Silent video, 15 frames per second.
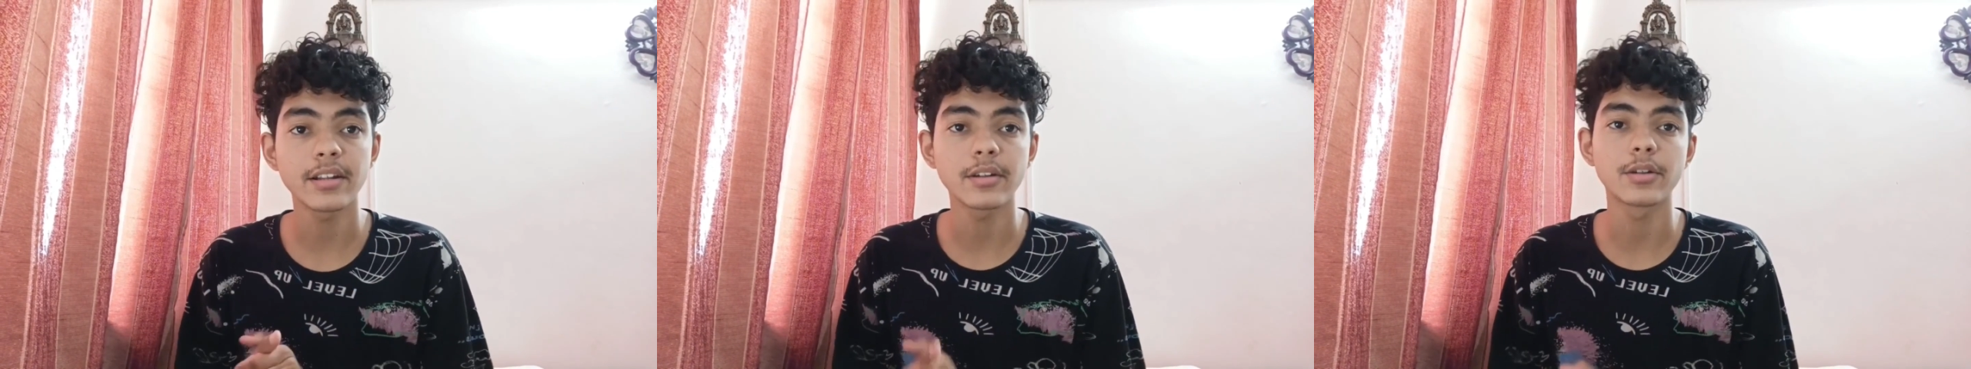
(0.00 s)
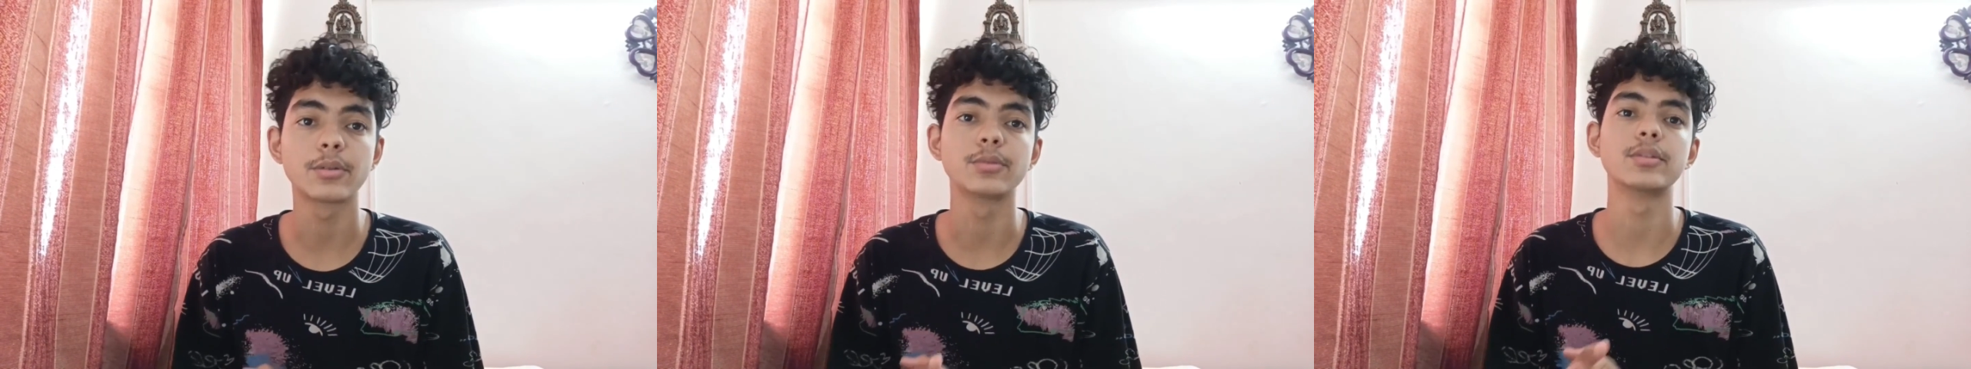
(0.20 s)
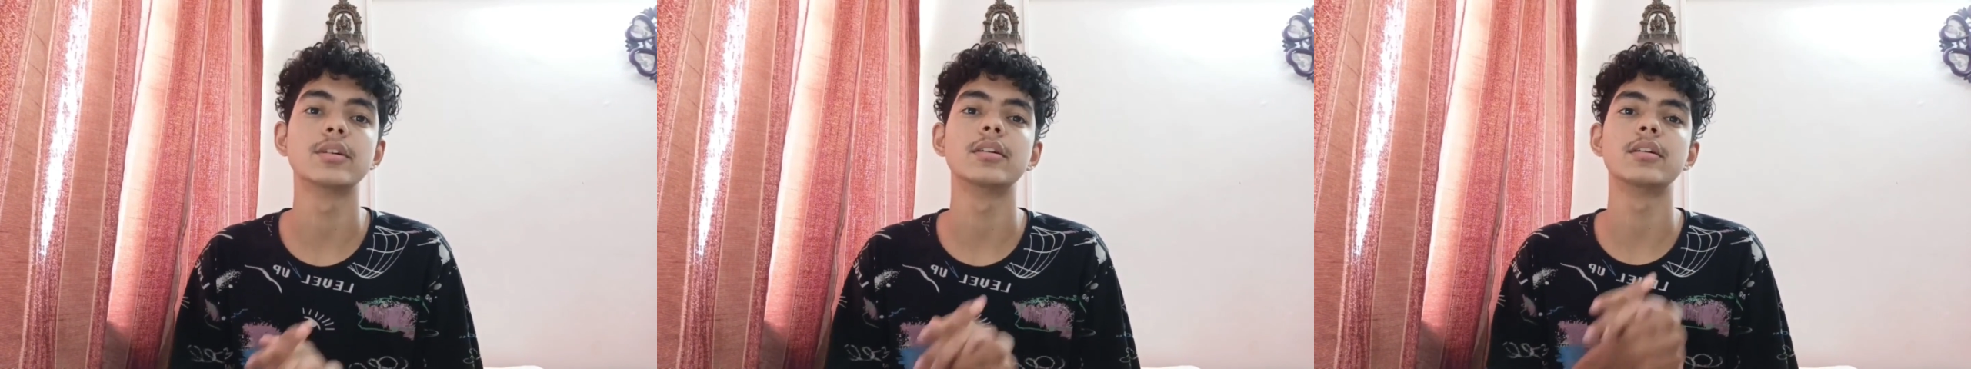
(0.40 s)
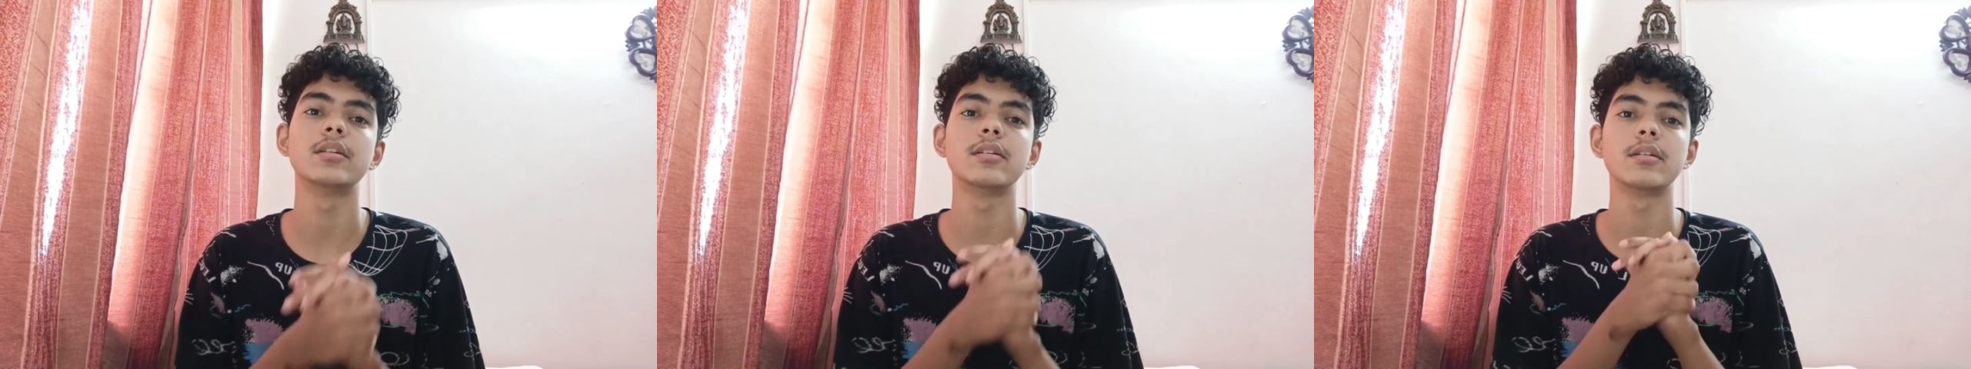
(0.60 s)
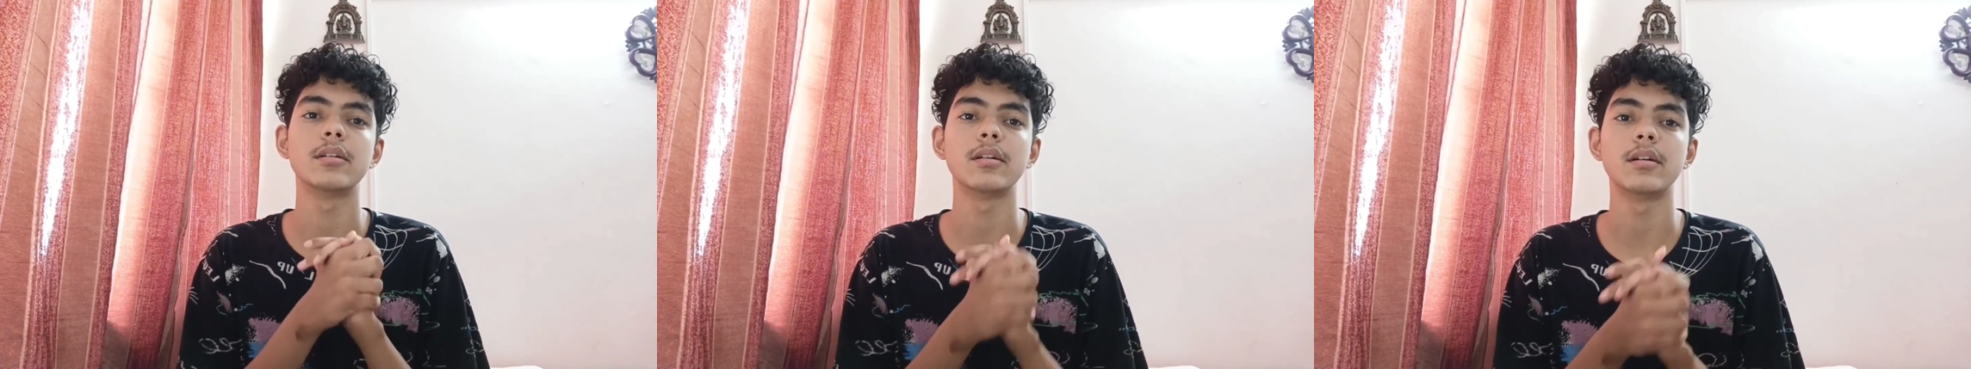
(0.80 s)
to
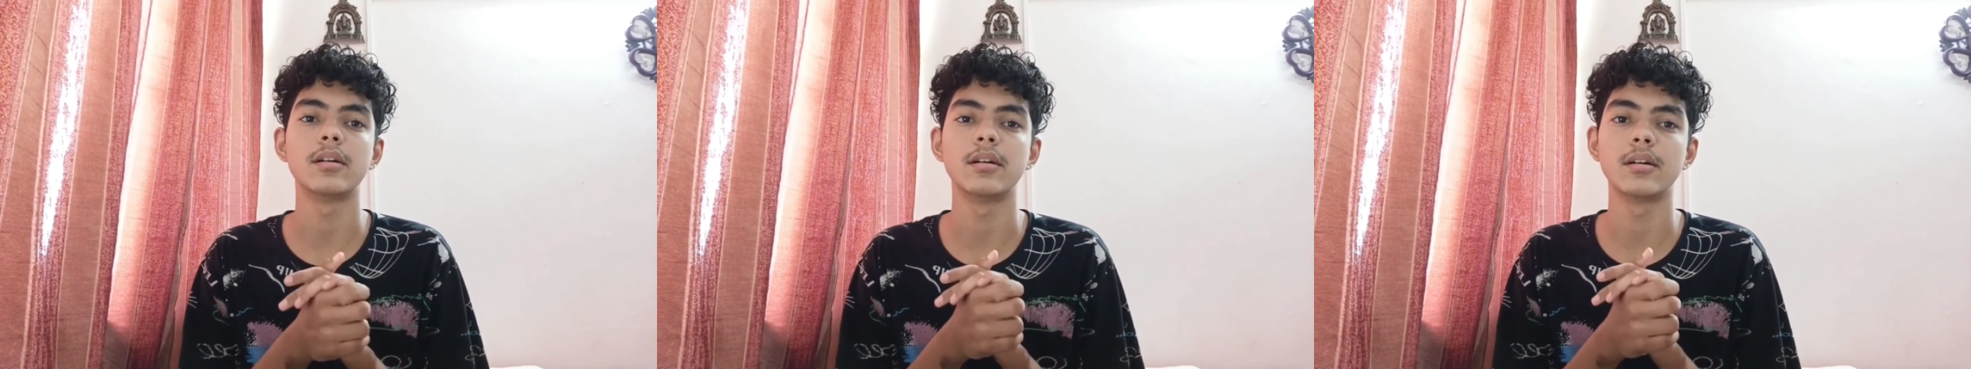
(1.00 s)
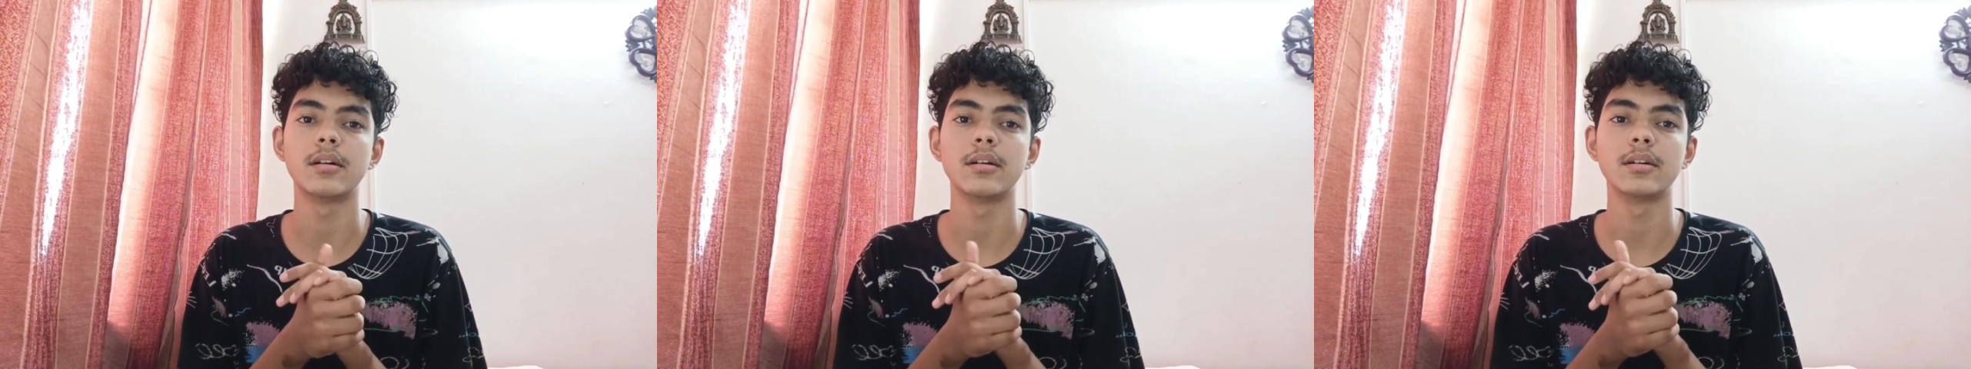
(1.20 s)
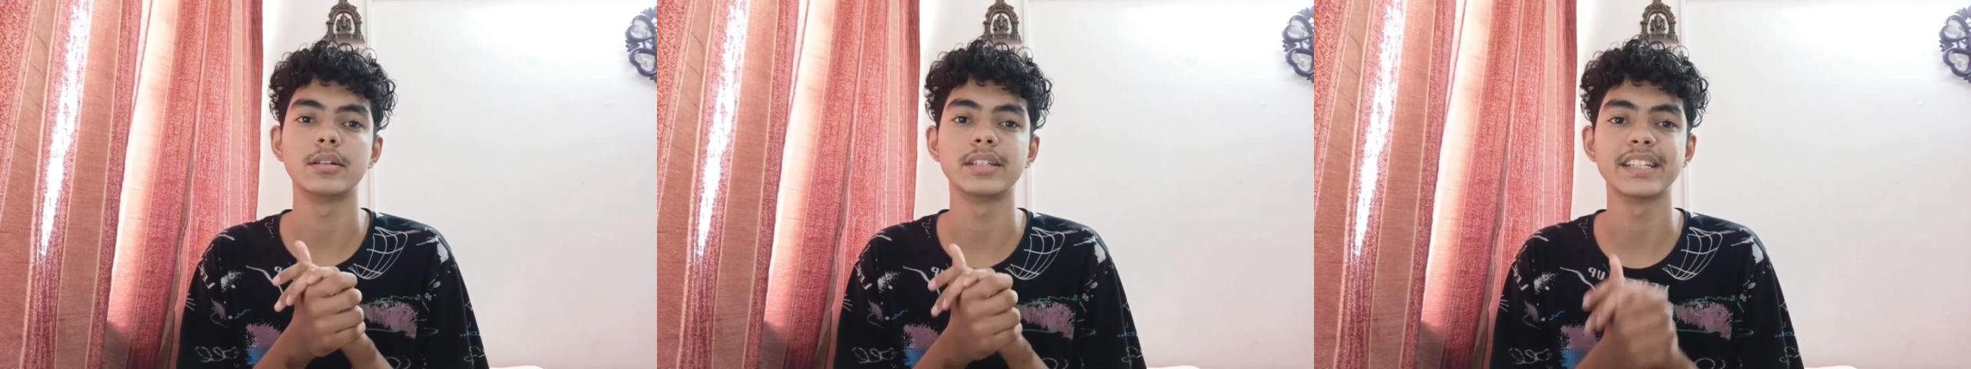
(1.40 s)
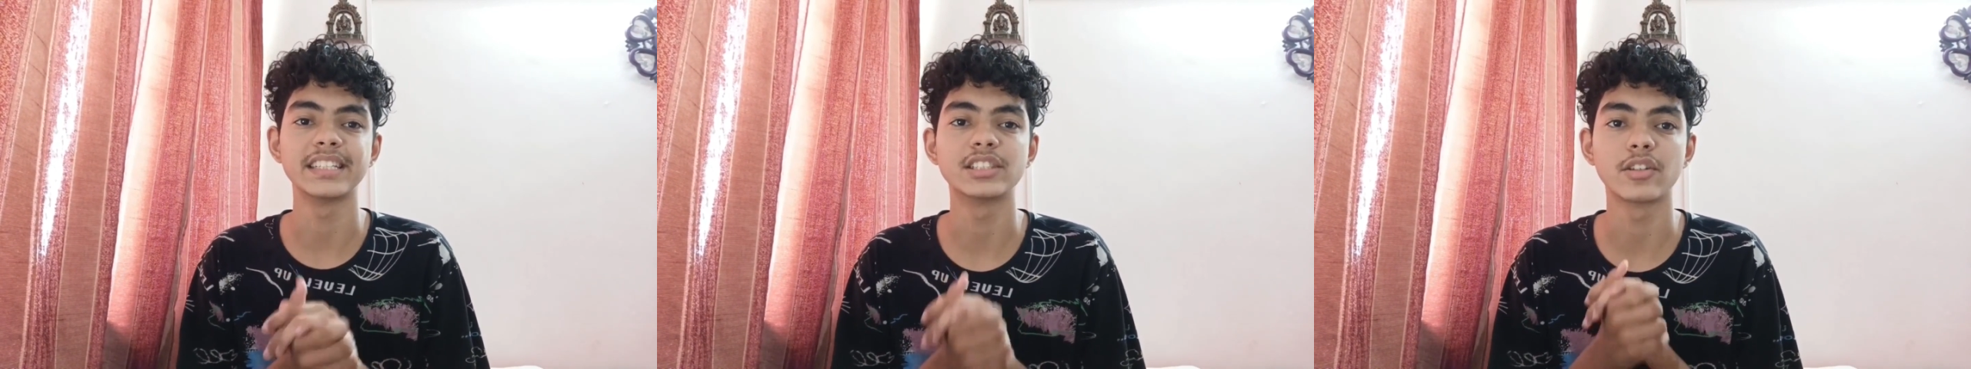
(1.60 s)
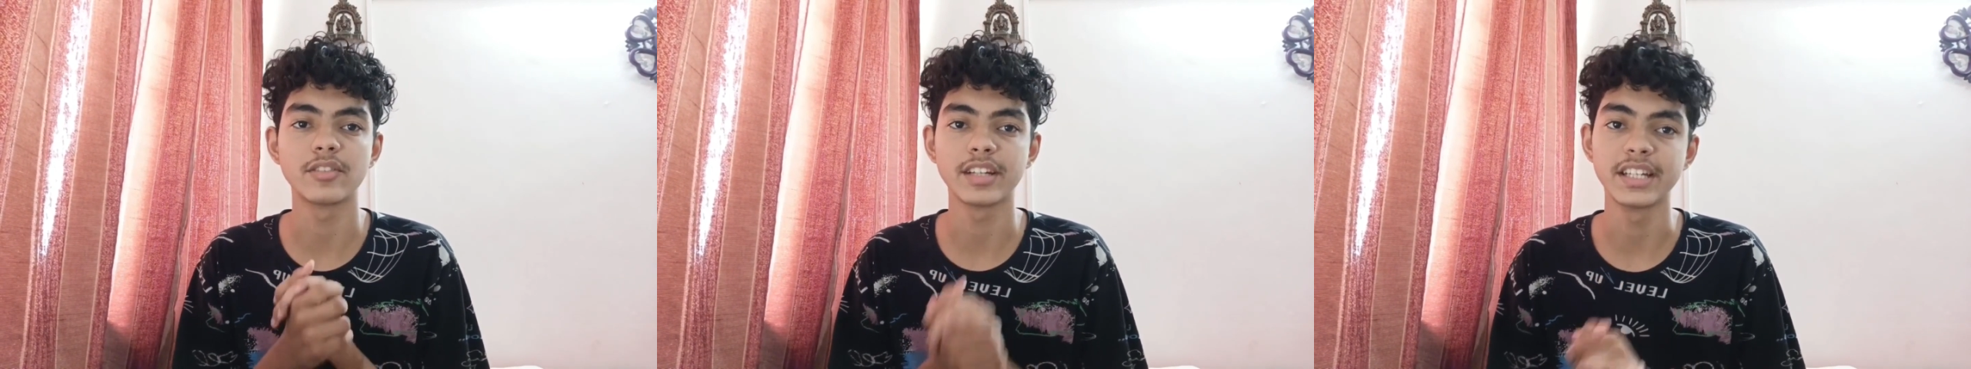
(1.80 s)
the needs
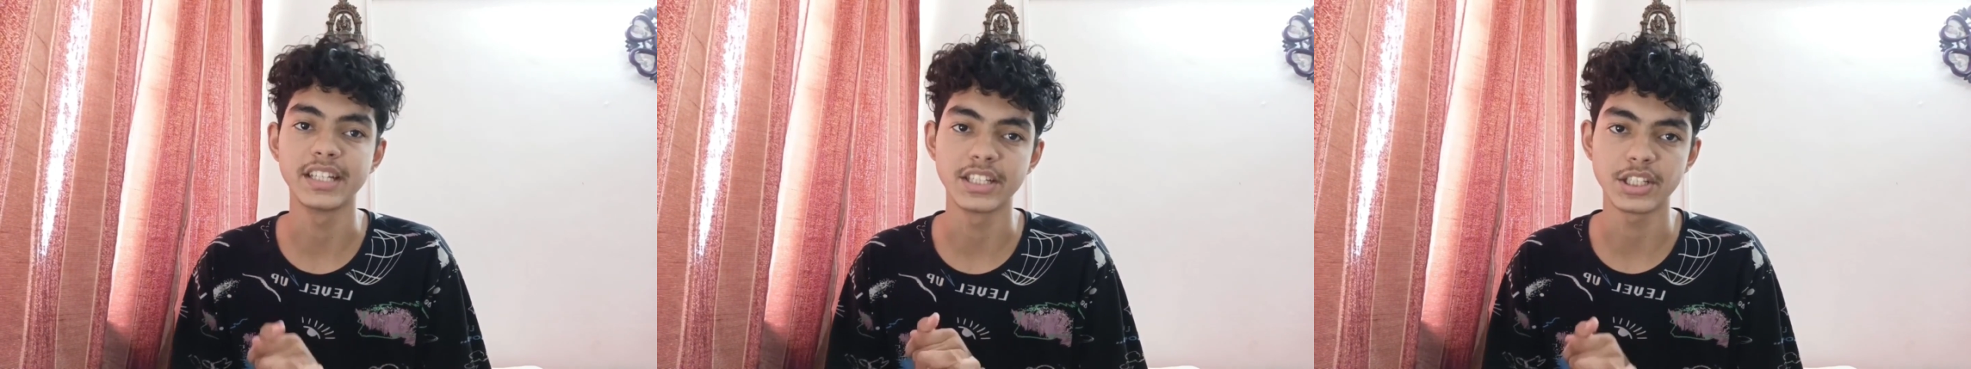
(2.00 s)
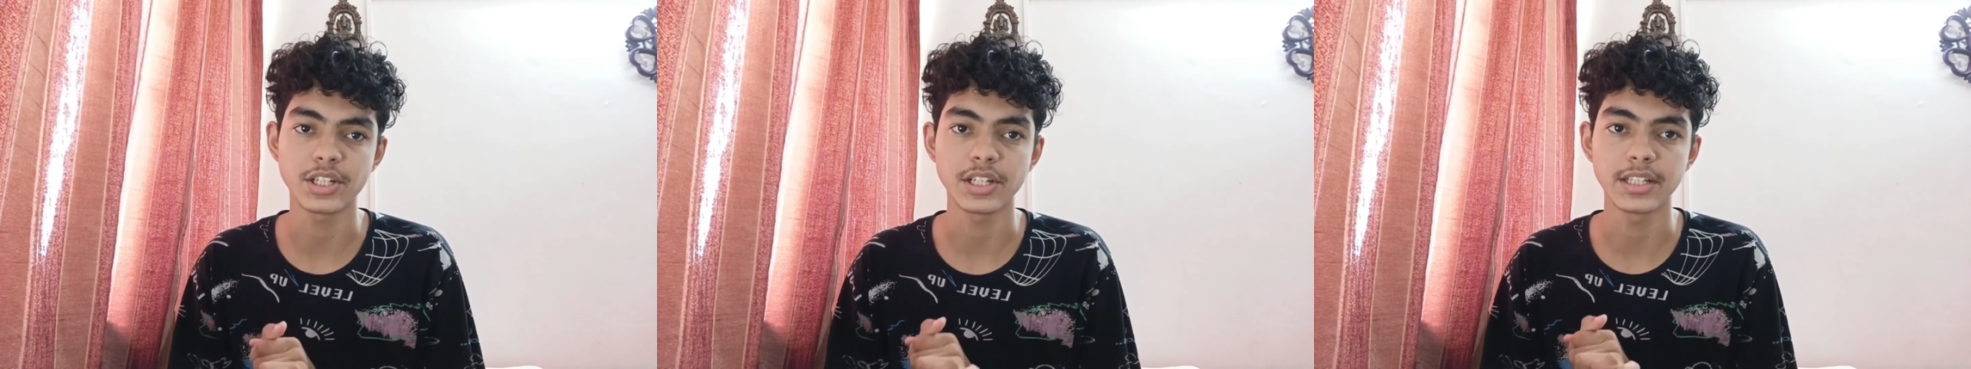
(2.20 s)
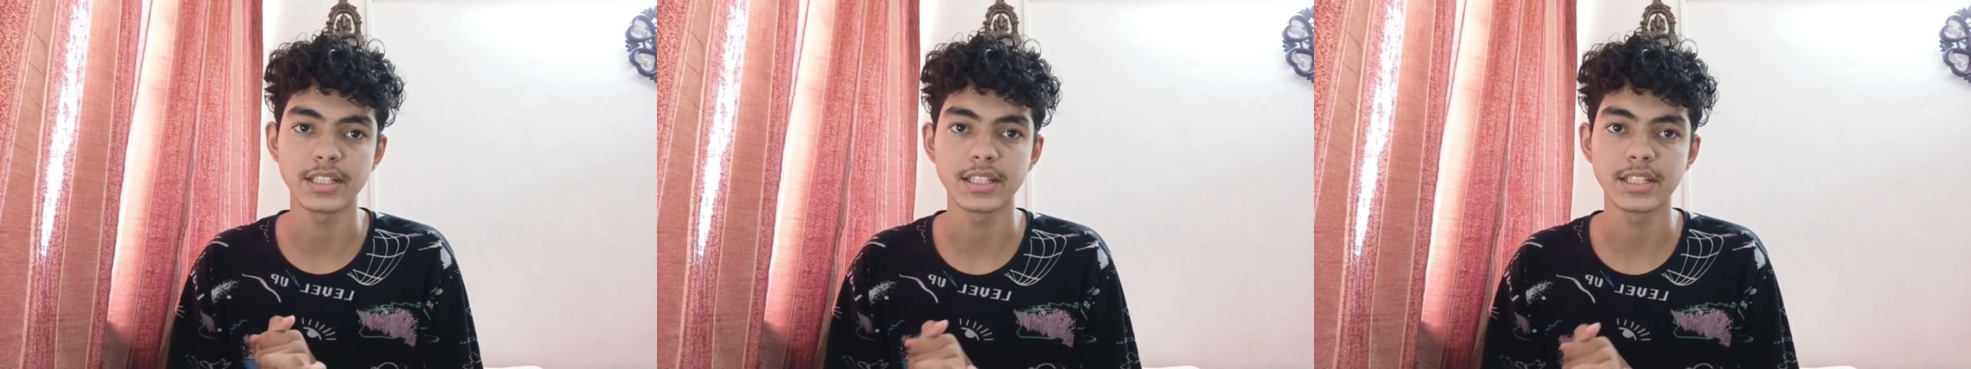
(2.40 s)
of the industry.